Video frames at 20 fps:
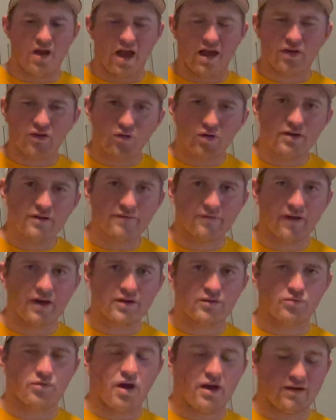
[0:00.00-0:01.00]
I couldn't
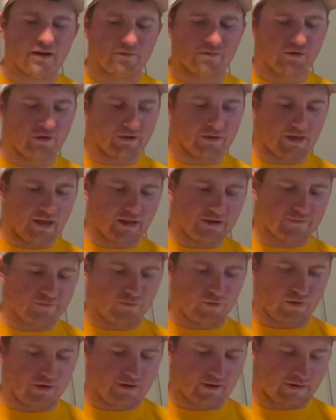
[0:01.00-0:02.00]
find a rod I really liked
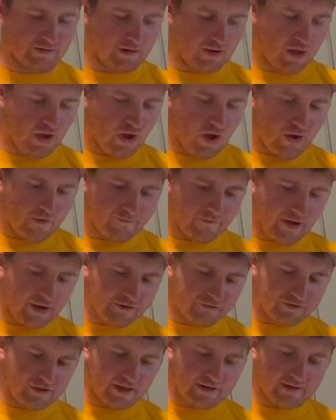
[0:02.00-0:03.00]
for it and
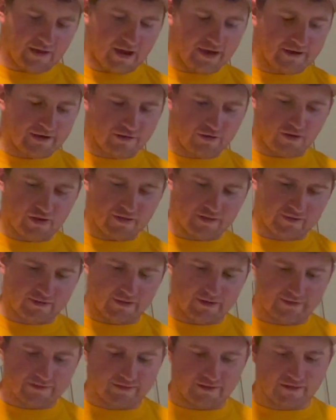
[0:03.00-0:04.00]
finally I tied it onto
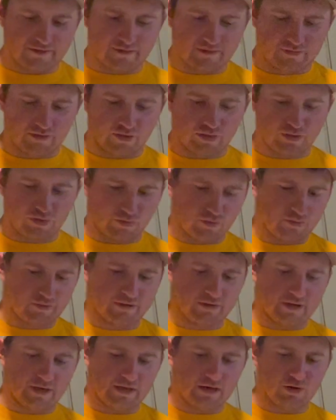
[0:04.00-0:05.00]
this. This is a
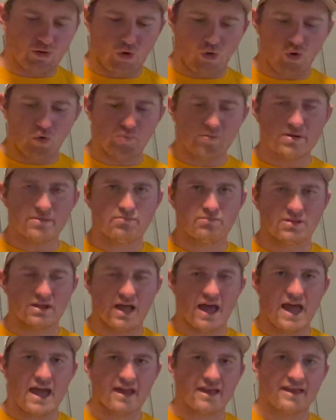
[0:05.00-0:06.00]
13 Omen
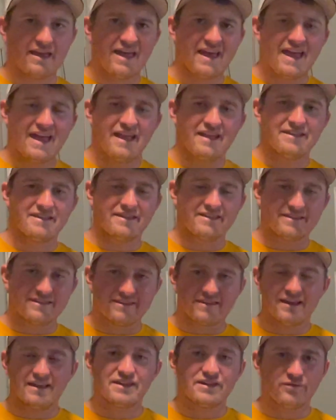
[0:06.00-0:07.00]
Black it's a
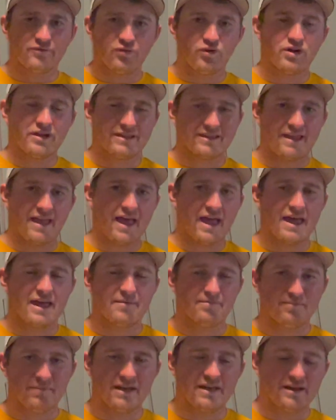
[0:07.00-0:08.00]
six foot
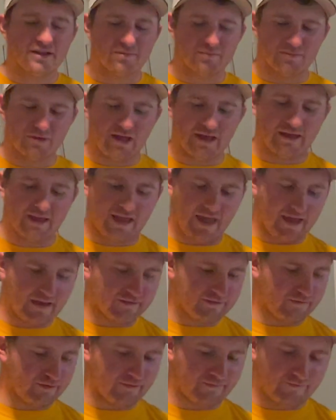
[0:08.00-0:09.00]
10 medium light,
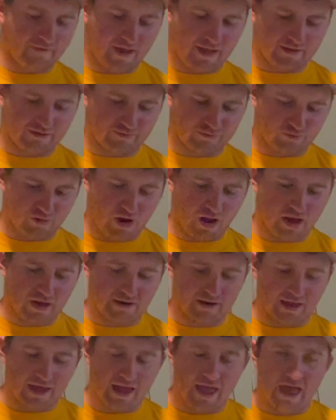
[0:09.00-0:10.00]
extra fast
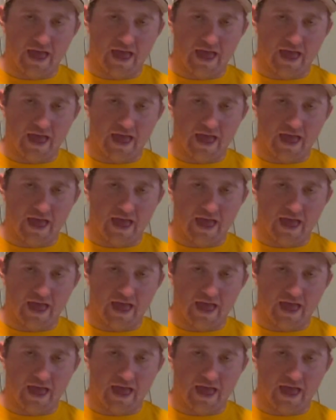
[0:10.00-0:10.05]
rod.